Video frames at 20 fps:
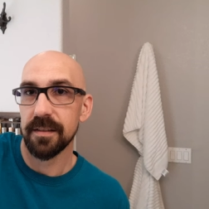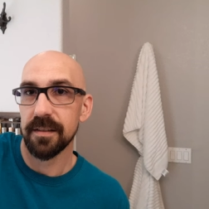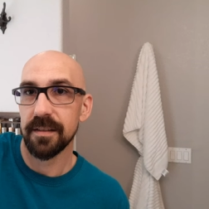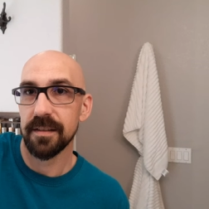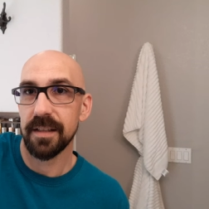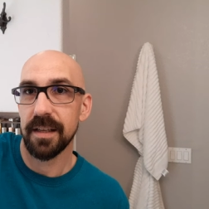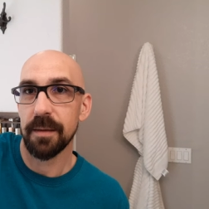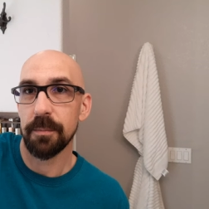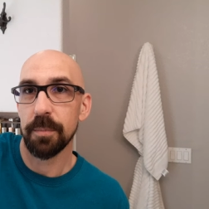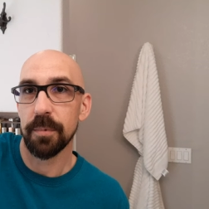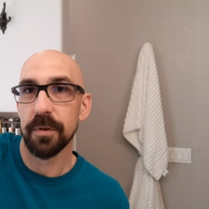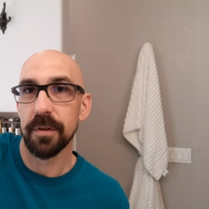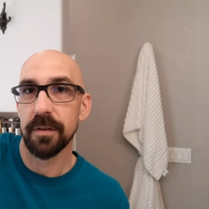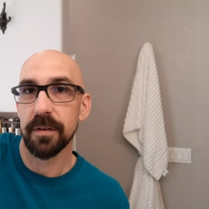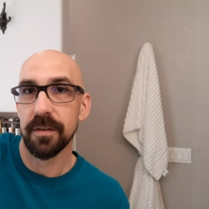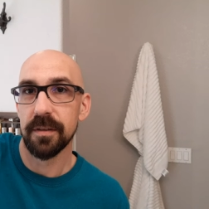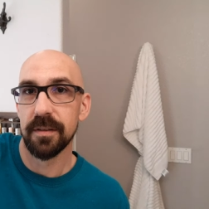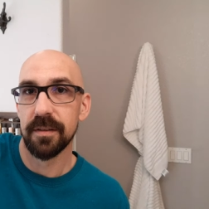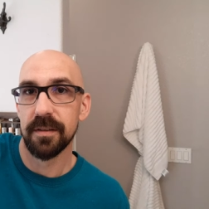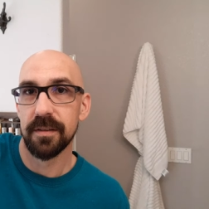
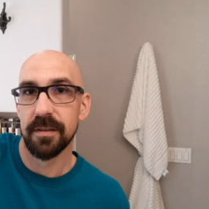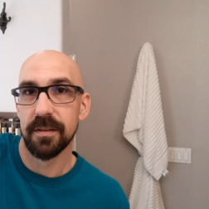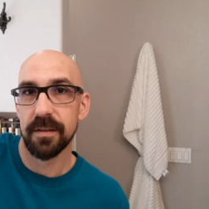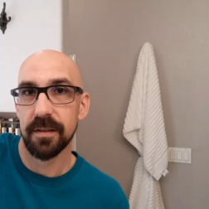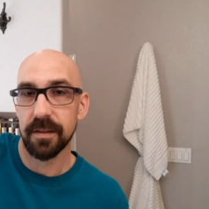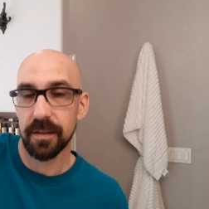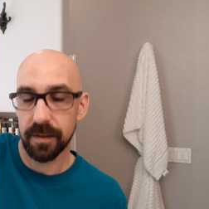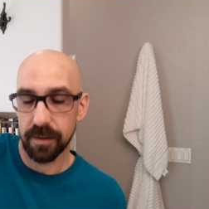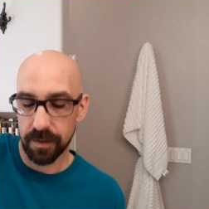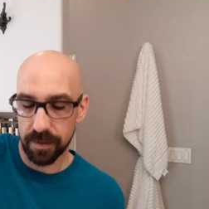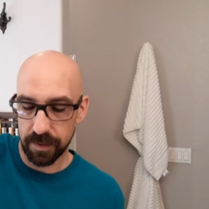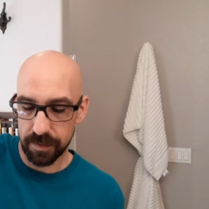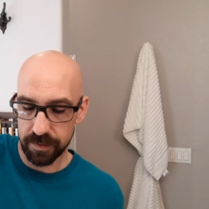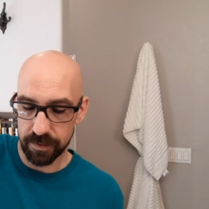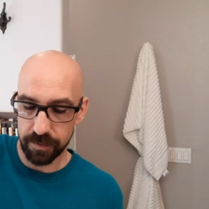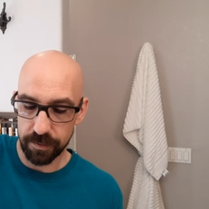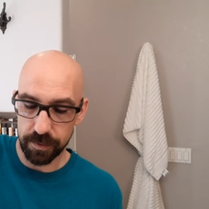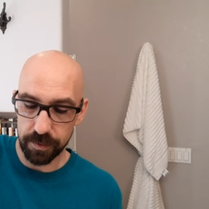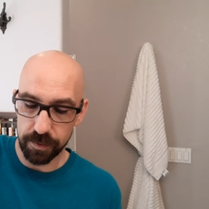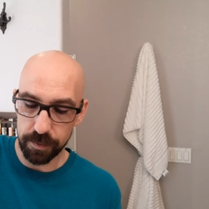sample across
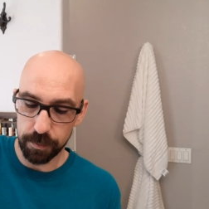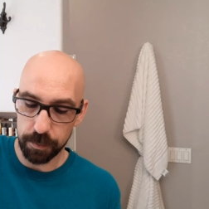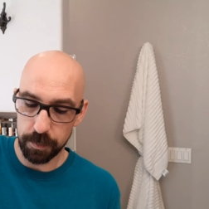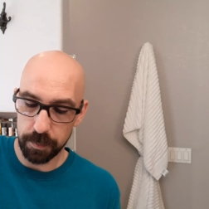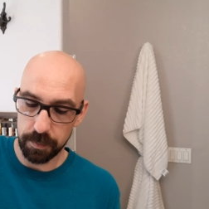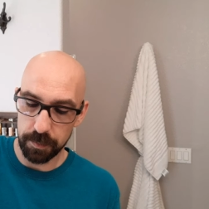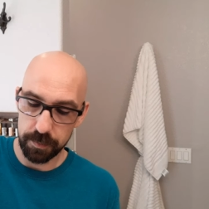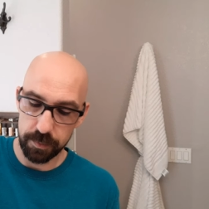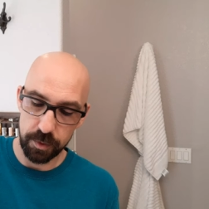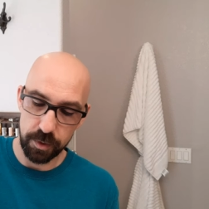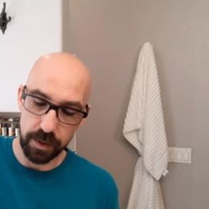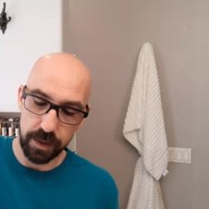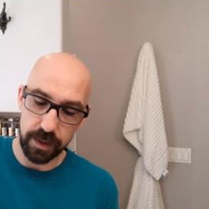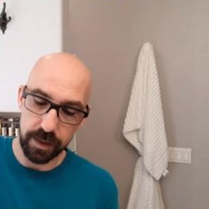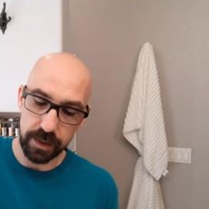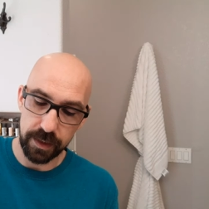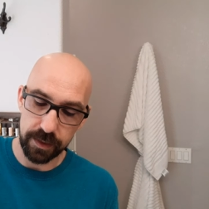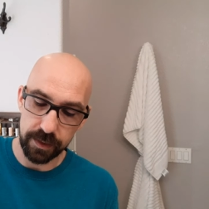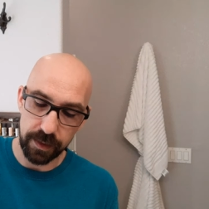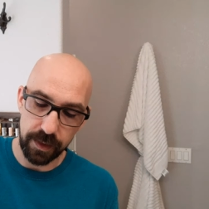the room, trying
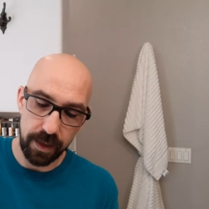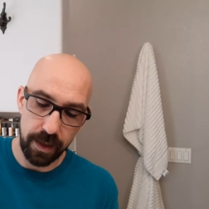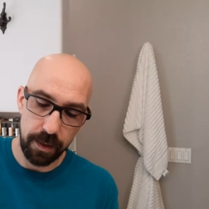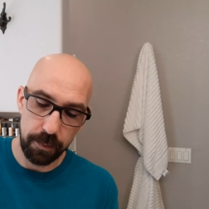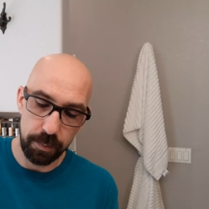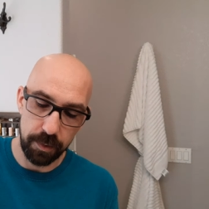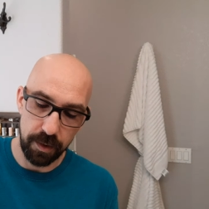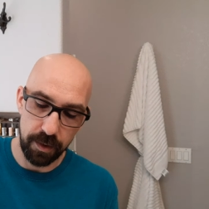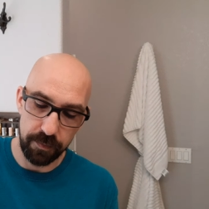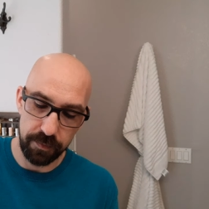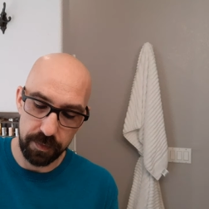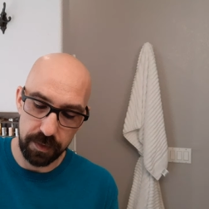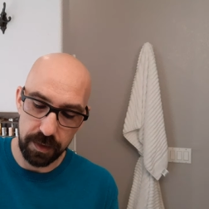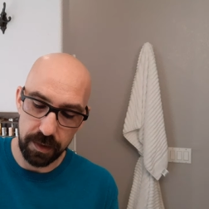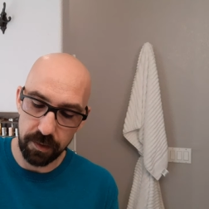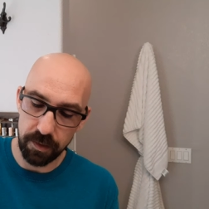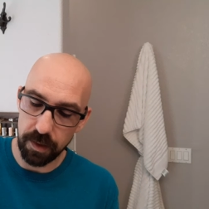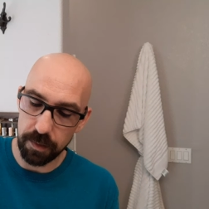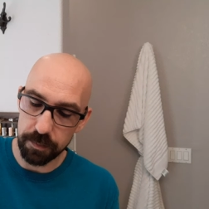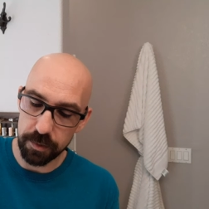to get the cap off, and
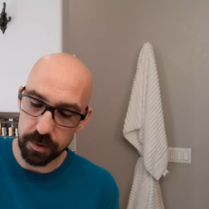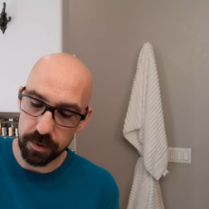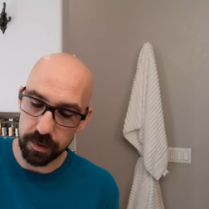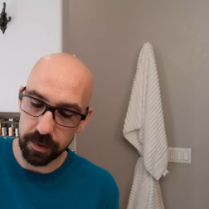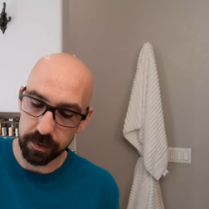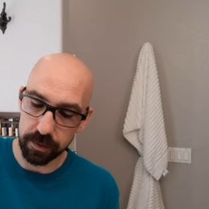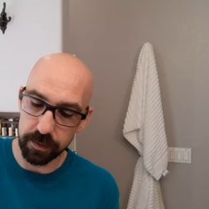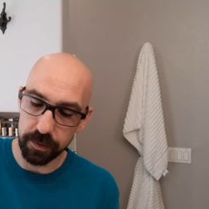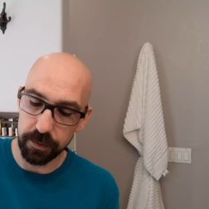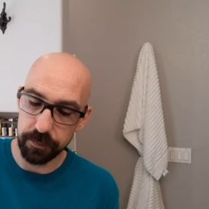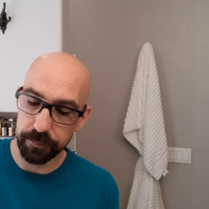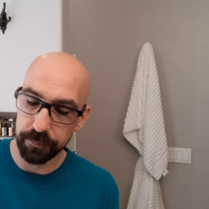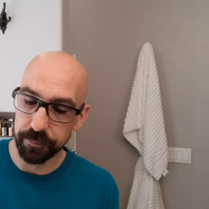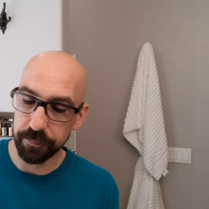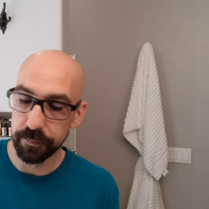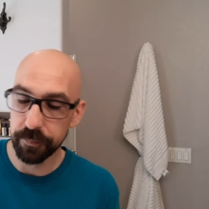now I'm struggling.